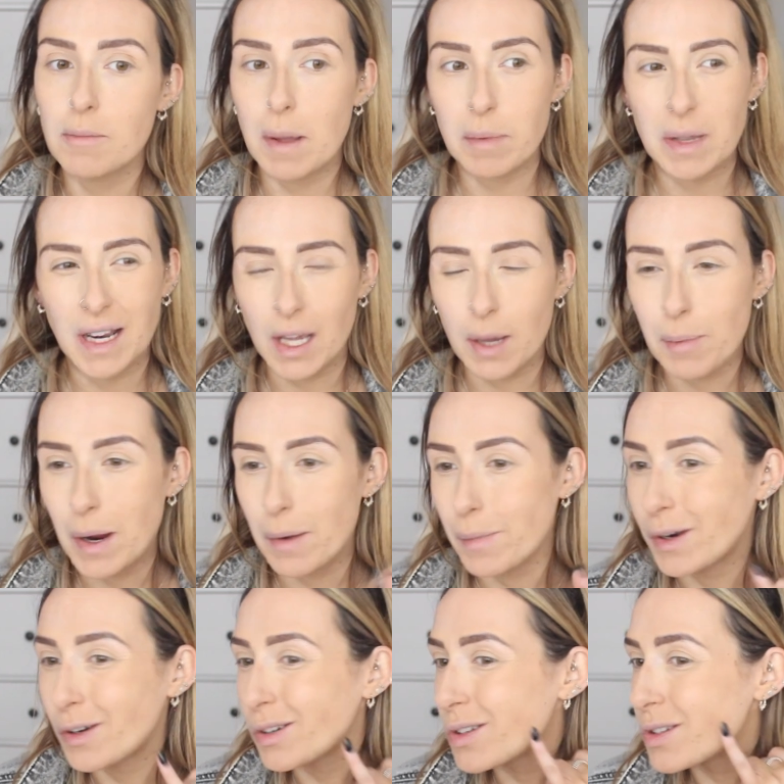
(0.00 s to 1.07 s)
maybe like a Bare
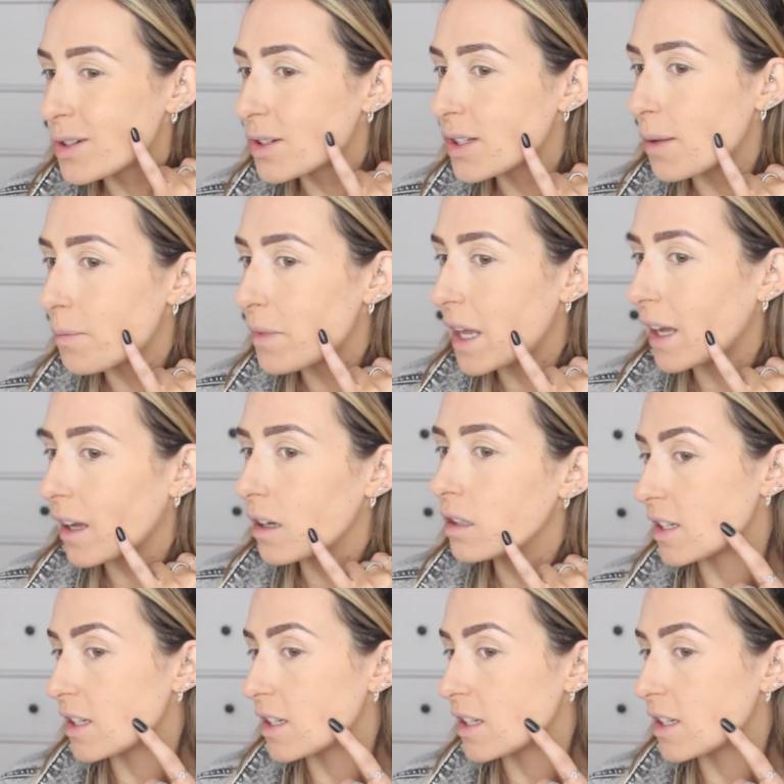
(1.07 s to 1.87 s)
Minerals or something.